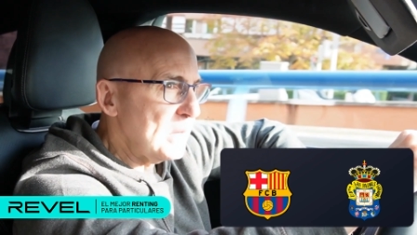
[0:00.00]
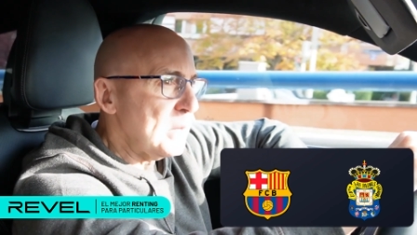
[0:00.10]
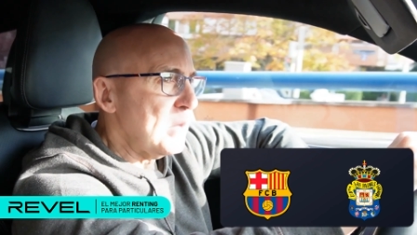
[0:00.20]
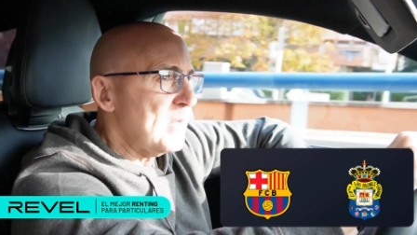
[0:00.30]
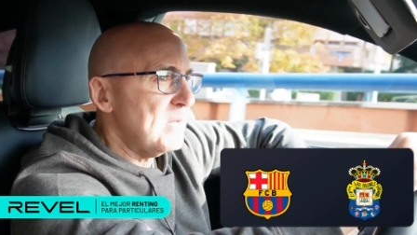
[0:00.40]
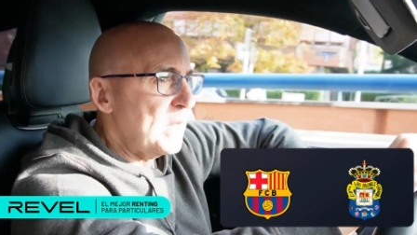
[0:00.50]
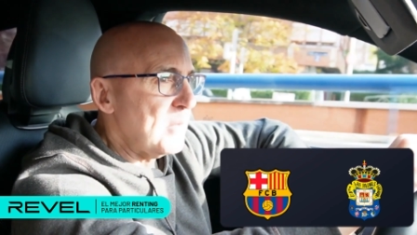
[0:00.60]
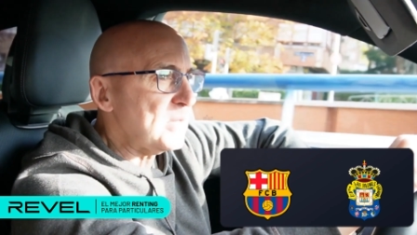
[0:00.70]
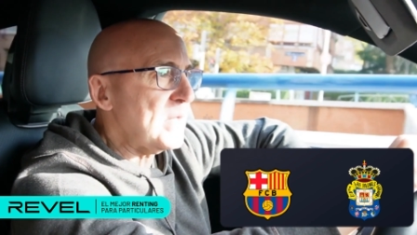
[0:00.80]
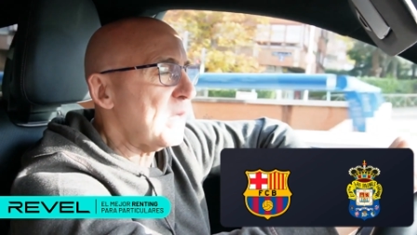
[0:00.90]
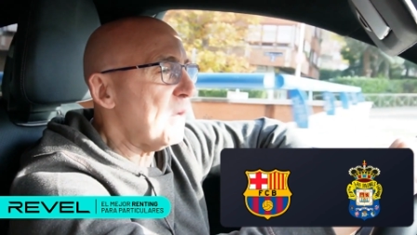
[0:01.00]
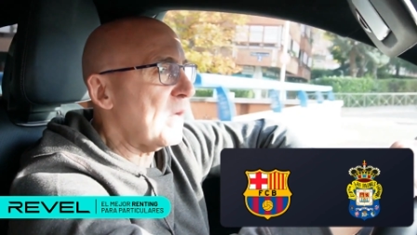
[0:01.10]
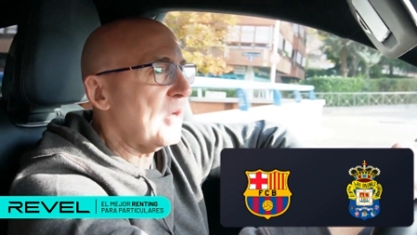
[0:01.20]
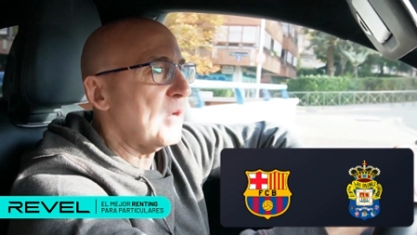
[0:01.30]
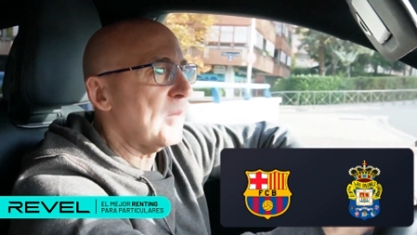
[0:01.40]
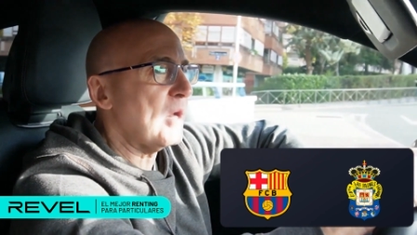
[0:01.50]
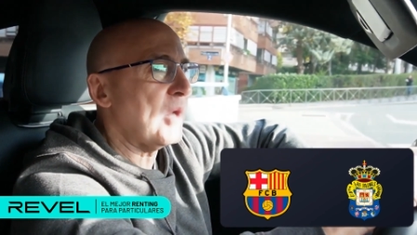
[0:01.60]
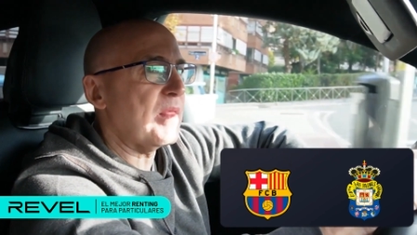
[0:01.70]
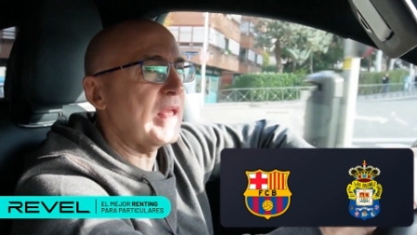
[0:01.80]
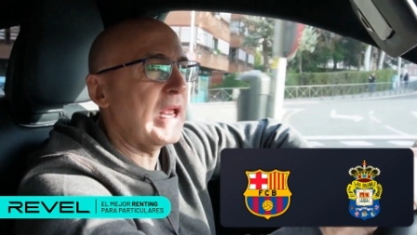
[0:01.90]
We'll see if Lamine Yamal reappears
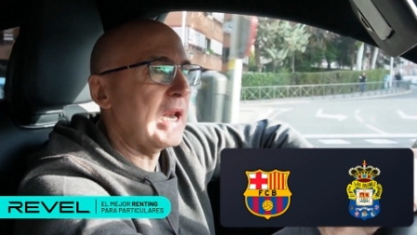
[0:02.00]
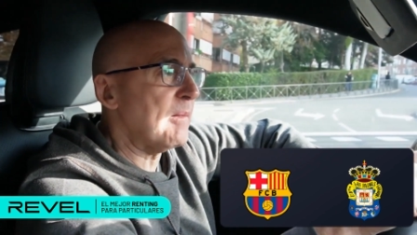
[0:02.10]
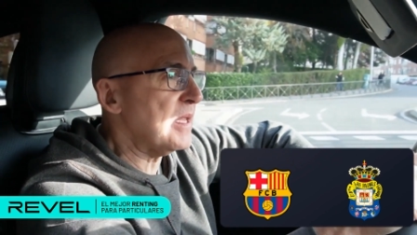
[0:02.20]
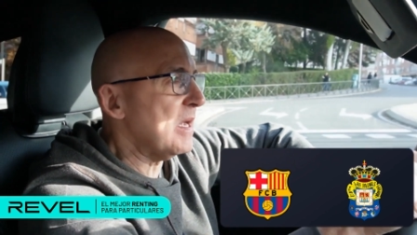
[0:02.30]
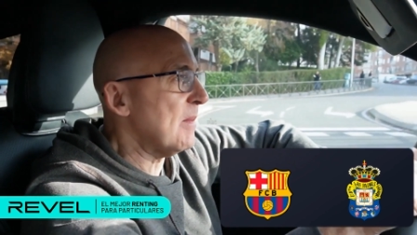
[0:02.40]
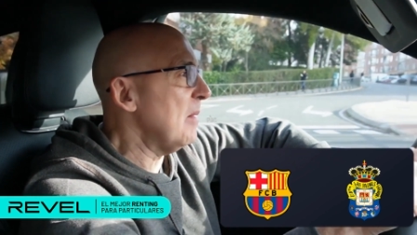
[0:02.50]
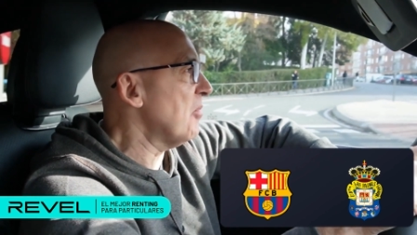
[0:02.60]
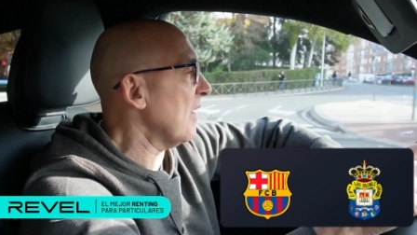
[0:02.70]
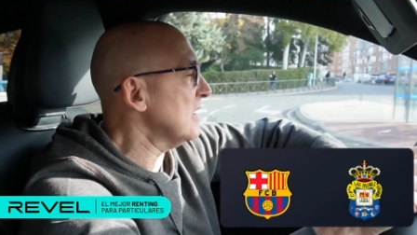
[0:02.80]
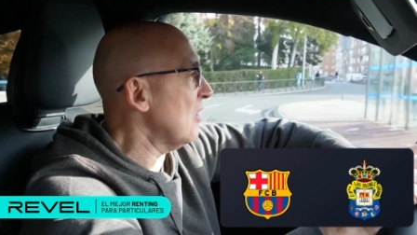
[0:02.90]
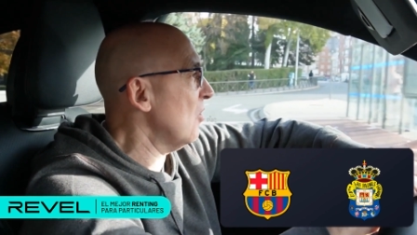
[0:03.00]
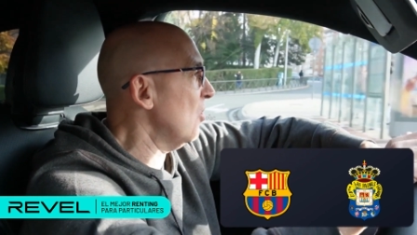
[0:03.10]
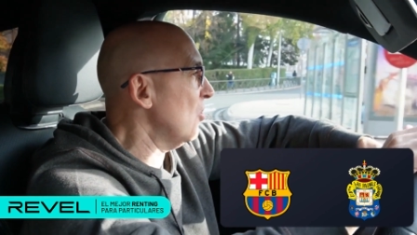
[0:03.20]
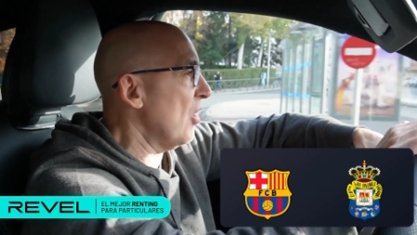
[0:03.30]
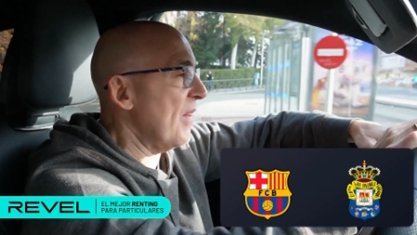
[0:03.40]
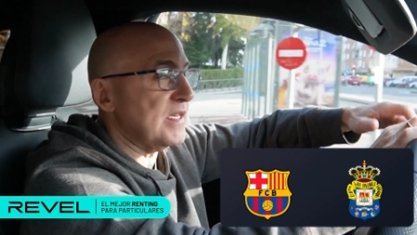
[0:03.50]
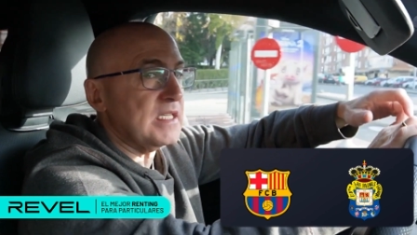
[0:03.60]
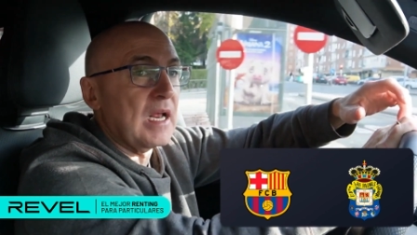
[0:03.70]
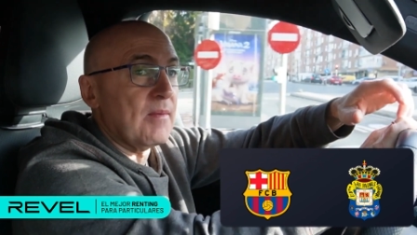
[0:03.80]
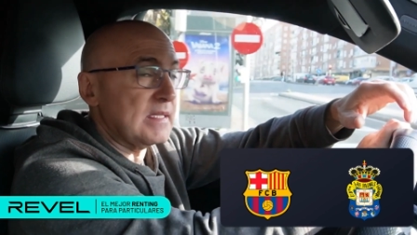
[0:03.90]
or not, because Barça certainly needs him. It's
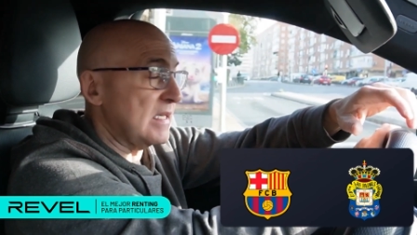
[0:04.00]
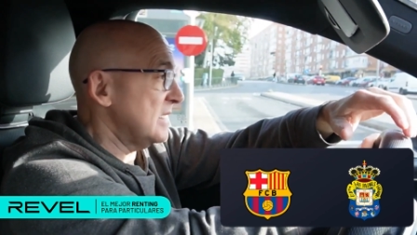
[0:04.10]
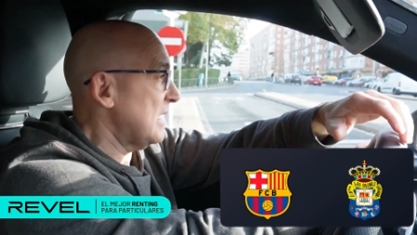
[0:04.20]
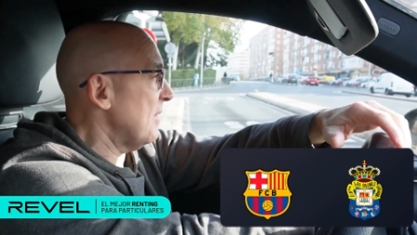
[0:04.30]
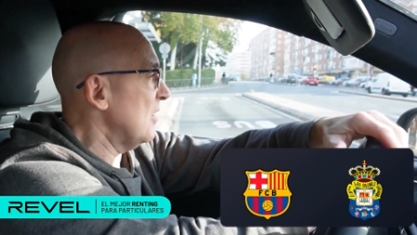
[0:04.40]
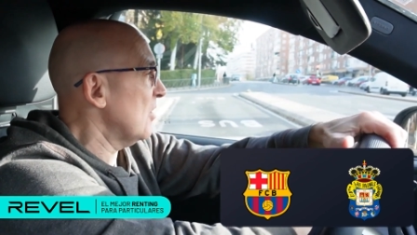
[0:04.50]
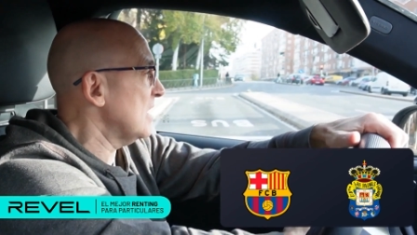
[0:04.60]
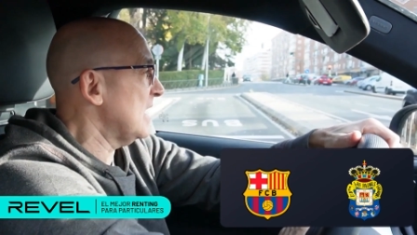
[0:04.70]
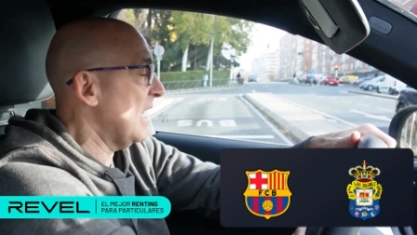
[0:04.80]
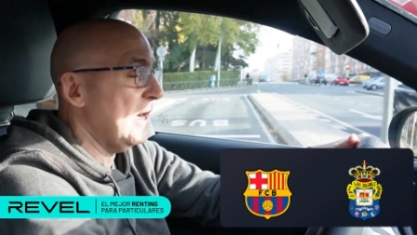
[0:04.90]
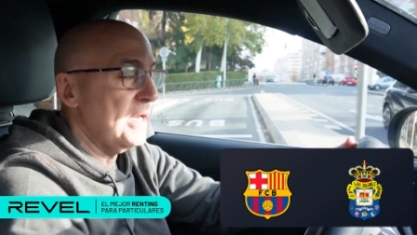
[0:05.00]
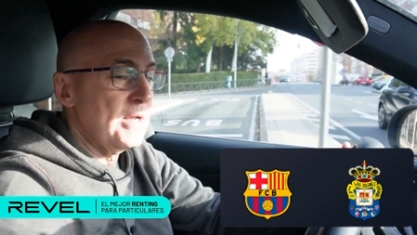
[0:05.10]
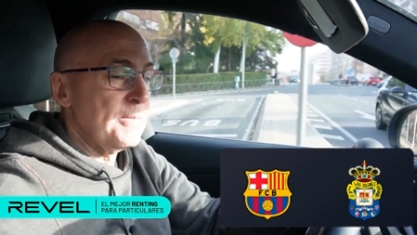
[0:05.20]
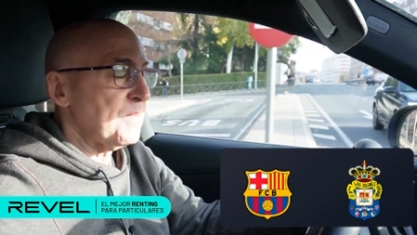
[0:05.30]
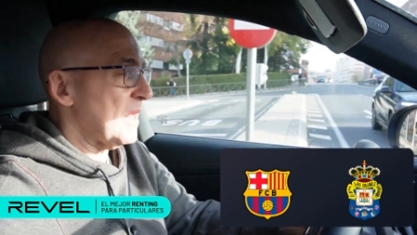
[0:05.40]
evident that without him, they struggle less